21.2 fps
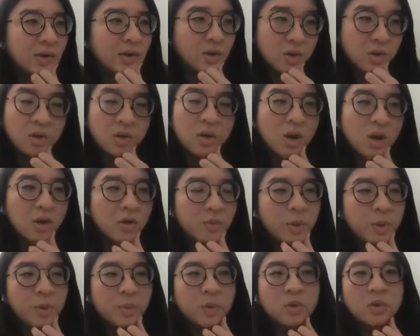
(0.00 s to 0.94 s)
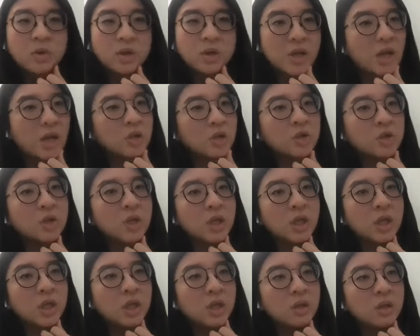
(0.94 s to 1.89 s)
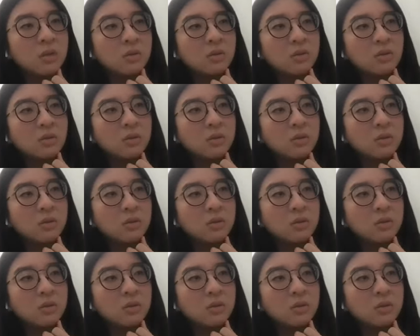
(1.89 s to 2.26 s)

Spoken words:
are a lot of people that actually